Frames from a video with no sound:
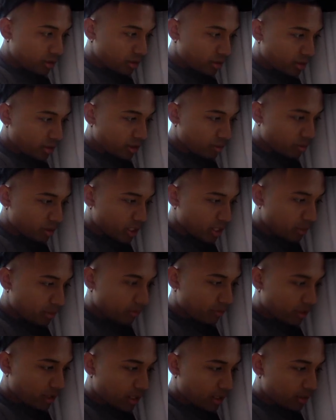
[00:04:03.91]
with the Miami
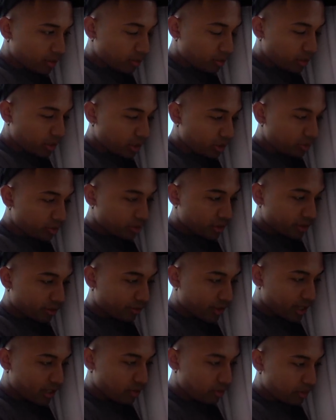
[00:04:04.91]
vibe, so we got to use this
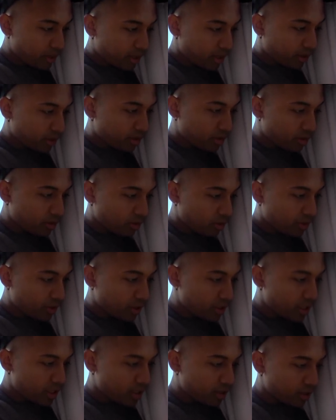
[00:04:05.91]
fanny pack to hold it
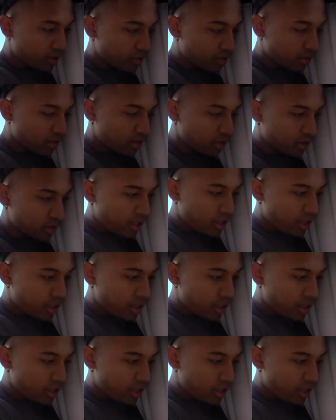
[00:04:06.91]
down because they didn't